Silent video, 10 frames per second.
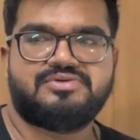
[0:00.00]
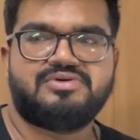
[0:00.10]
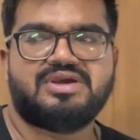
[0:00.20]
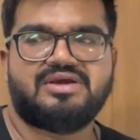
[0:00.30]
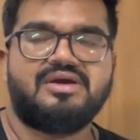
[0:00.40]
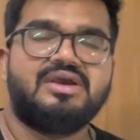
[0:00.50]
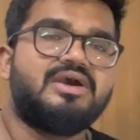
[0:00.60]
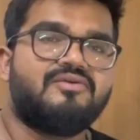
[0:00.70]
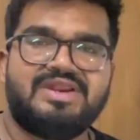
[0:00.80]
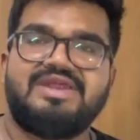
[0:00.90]
Okay,
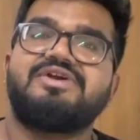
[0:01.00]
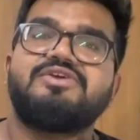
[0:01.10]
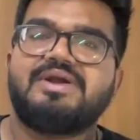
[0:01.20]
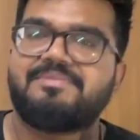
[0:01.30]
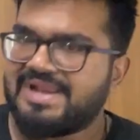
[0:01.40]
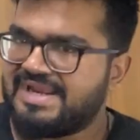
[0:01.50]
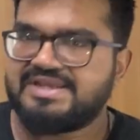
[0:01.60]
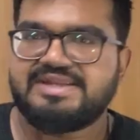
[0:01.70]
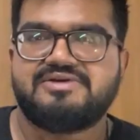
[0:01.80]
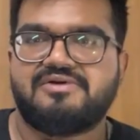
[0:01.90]
whenever you are planning
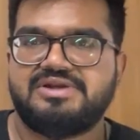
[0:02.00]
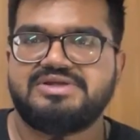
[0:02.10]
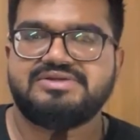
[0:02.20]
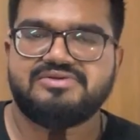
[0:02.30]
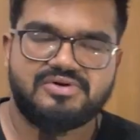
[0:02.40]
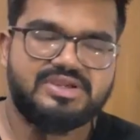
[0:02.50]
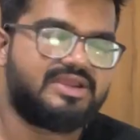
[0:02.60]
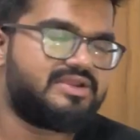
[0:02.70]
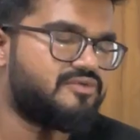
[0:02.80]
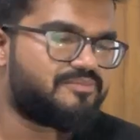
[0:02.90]
any college,
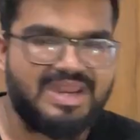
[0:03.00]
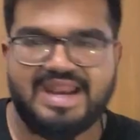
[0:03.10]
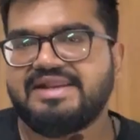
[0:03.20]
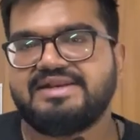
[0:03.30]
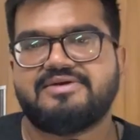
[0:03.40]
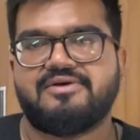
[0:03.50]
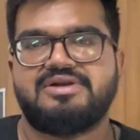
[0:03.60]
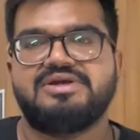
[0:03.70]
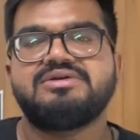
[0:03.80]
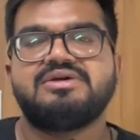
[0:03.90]
okay, you plan any
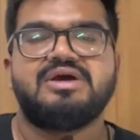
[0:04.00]
college,